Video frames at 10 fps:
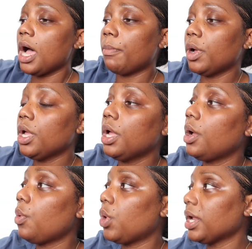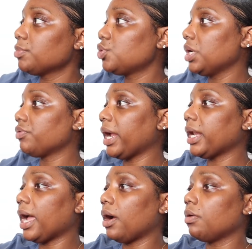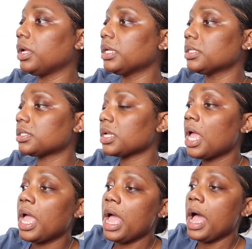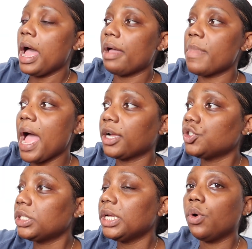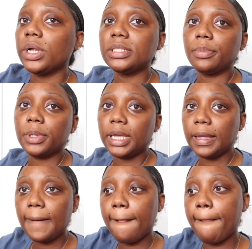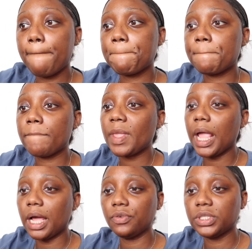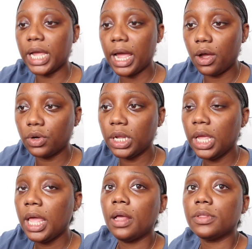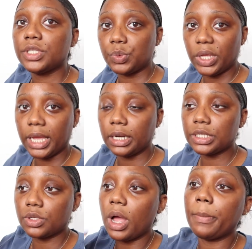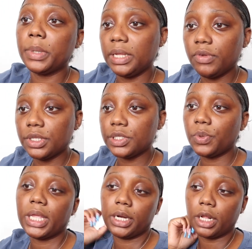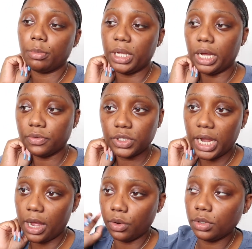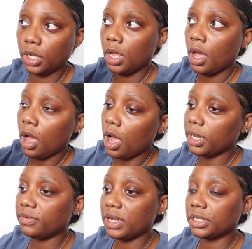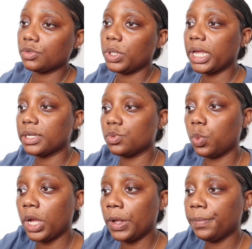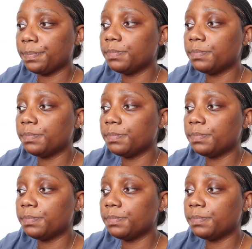um what i'm doing right now is i'm actually going to be out of town this weekend so i'm leaving this weekend and i'll be out of town all of next week as well